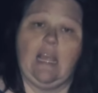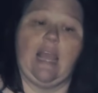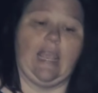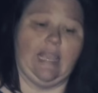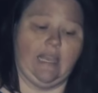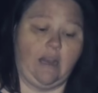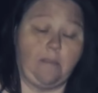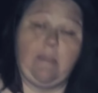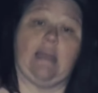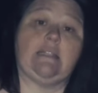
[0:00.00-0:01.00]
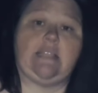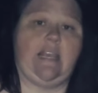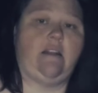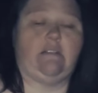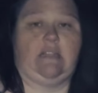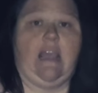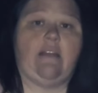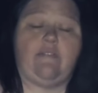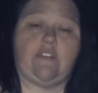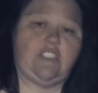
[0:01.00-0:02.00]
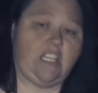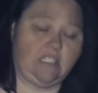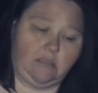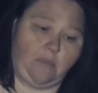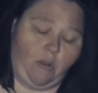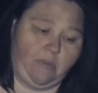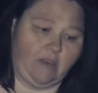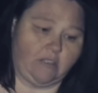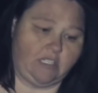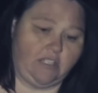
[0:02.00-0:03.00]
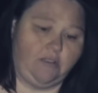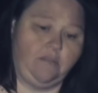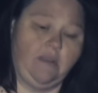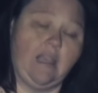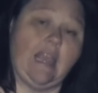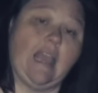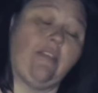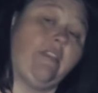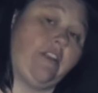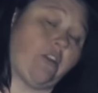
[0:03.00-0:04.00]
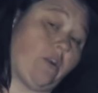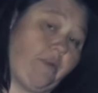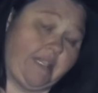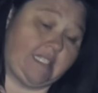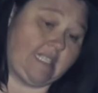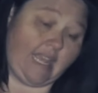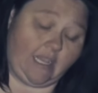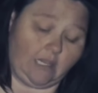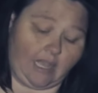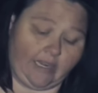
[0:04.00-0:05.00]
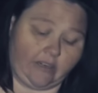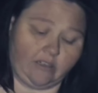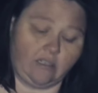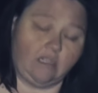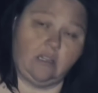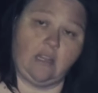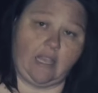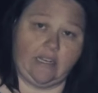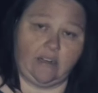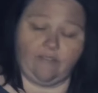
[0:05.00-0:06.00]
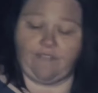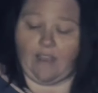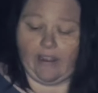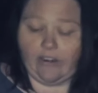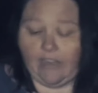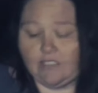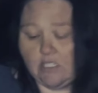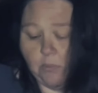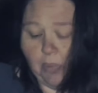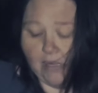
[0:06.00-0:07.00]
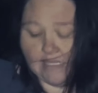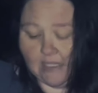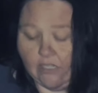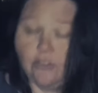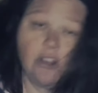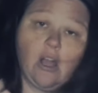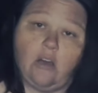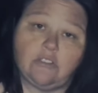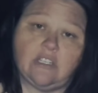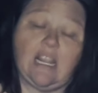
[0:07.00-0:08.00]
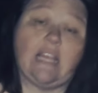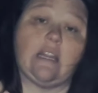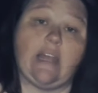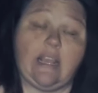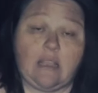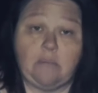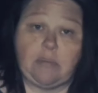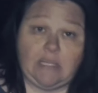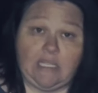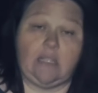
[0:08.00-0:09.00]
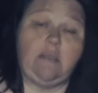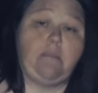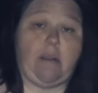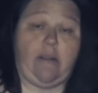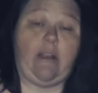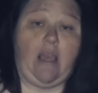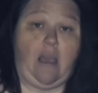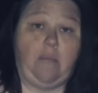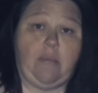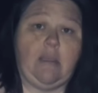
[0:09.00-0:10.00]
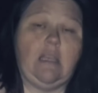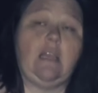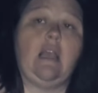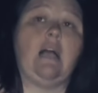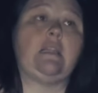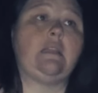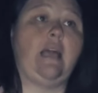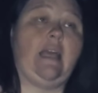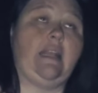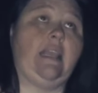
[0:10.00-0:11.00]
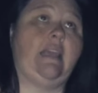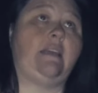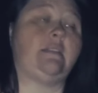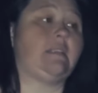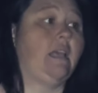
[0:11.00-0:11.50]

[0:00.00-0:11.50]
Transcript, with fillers: and meditate on that for just a moment or two. Then you're going to take a lighter, light it on fire, and just place it in your cauldron and let it completely burn up. Let it